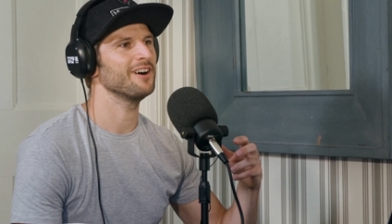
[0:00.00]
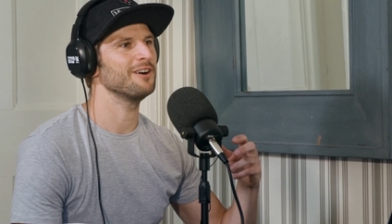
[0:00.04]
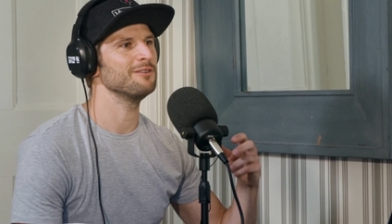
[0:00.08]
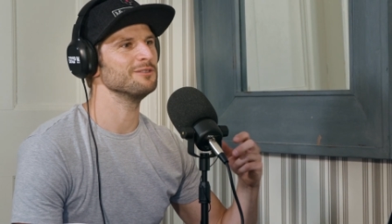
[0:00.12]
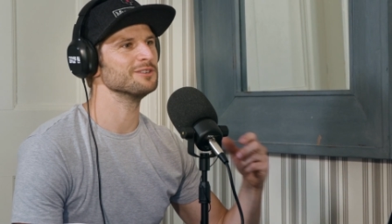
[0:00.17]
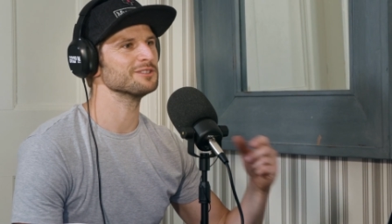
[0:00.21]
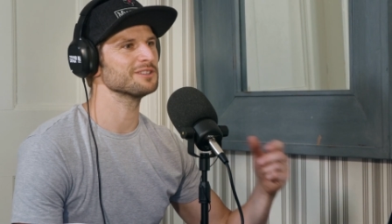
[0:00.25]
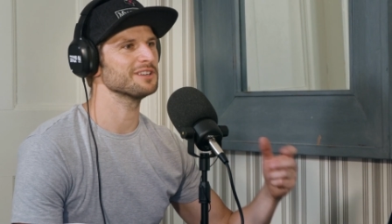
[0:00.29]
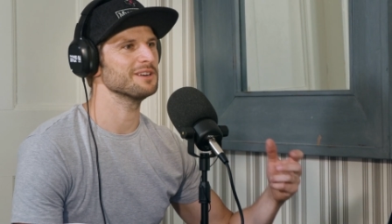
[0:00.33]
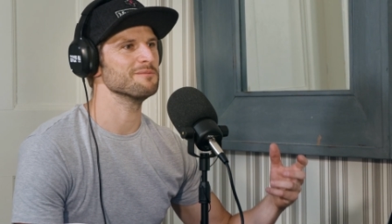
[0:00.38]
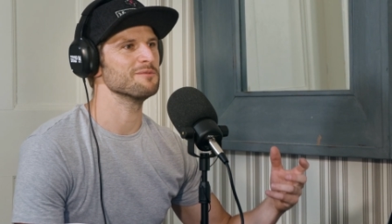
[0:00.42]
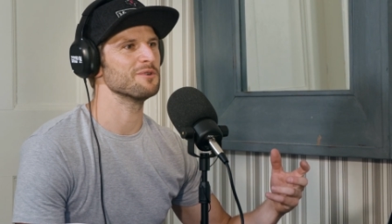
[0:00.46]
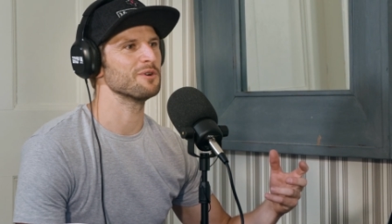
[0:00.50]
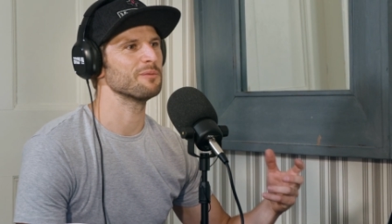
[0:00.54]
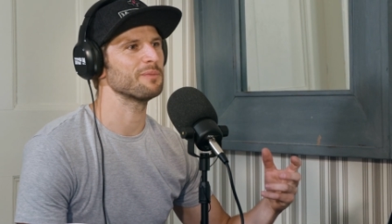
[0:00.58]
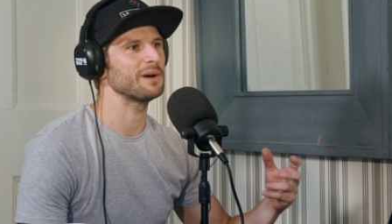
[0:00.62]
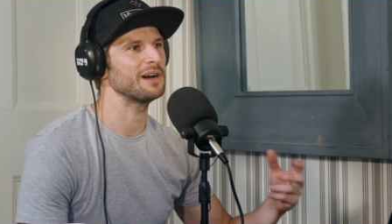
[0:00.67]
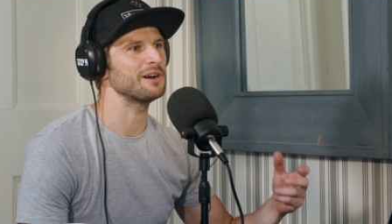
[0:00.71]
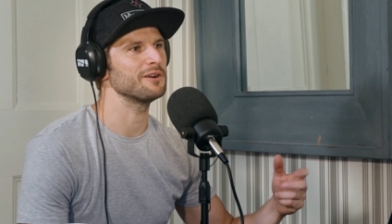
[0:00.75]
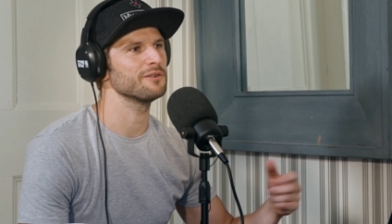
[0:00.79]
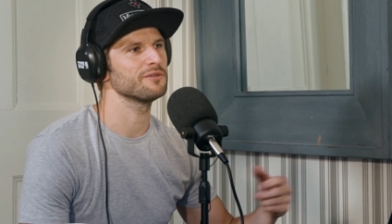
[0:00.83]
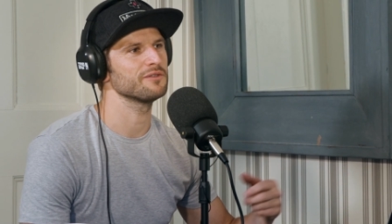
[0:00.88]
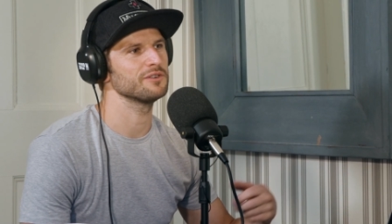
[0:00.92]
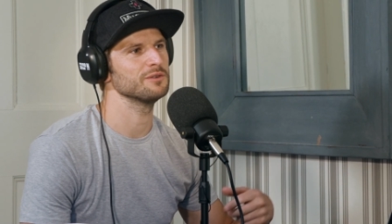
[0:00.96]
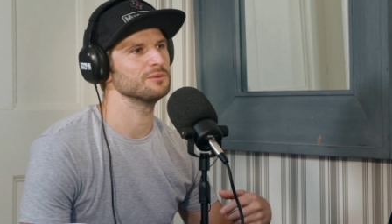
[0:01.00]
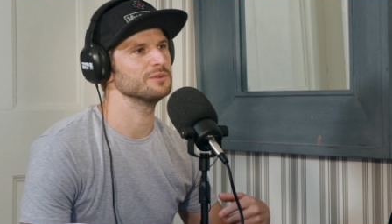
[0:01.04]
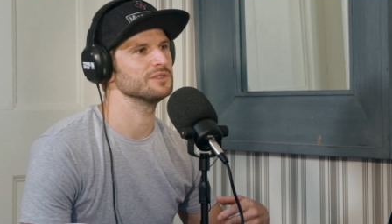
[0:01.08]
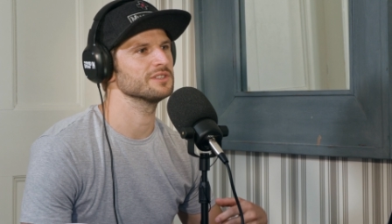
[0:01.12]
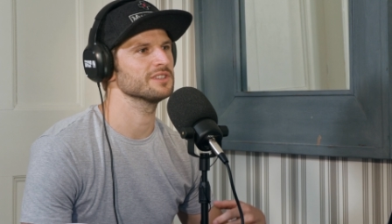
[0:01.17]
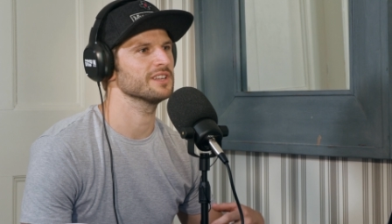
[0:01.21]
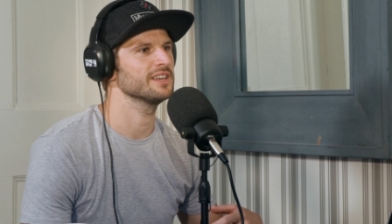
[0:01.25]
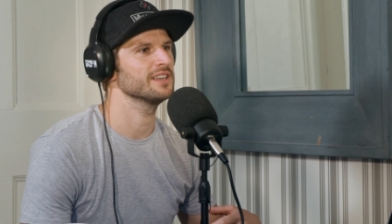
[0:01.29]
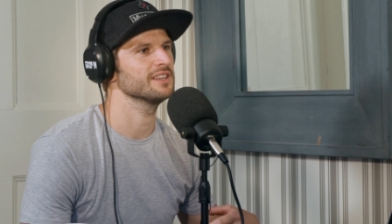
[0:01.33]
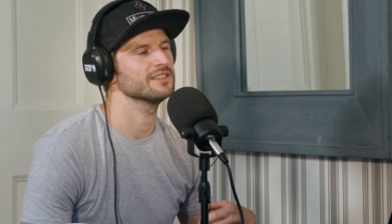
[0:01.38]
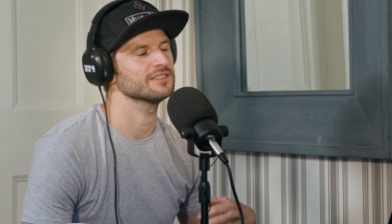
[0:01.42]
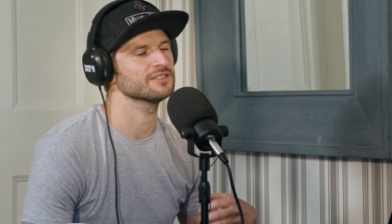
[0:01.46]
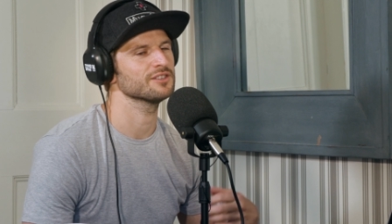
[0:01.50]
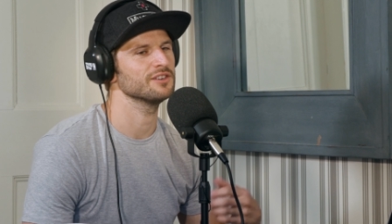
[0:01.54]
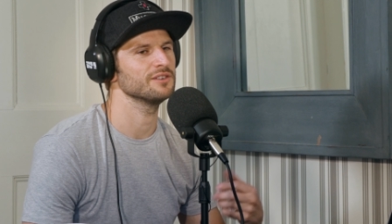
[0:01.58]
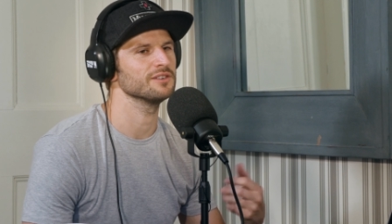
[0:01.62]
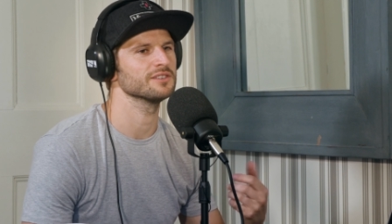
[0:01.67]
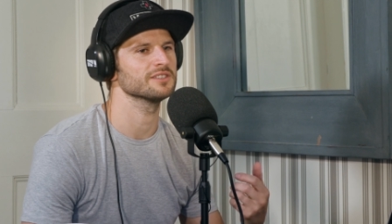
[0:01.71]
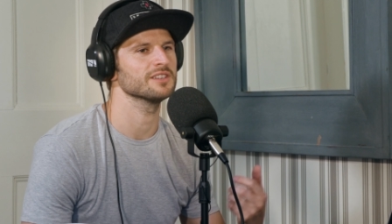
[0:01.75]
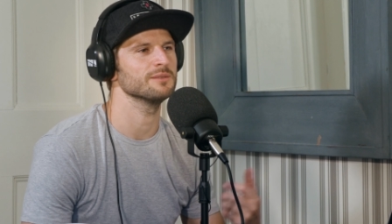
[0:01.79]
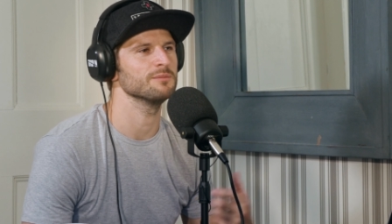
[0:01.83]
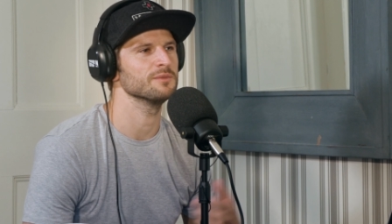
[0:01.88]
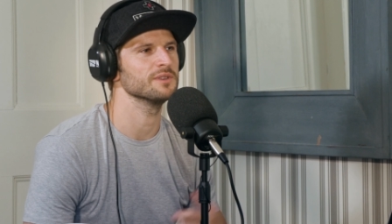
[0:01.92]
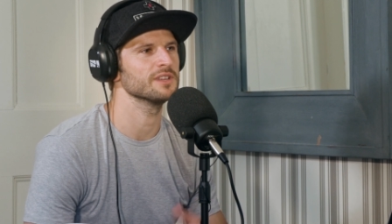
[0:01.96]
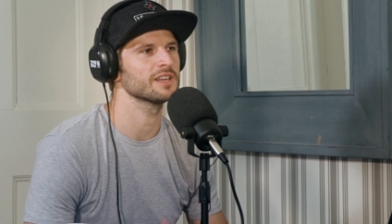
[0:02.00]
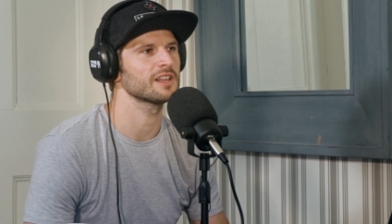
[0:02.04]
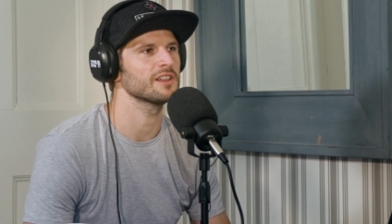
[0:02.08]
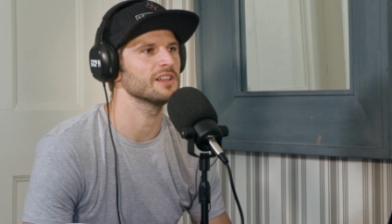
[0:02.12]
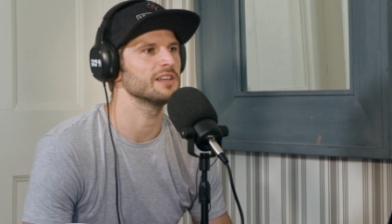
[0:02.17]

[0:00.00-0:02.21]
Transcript: almost like more powerful was like sort of some of the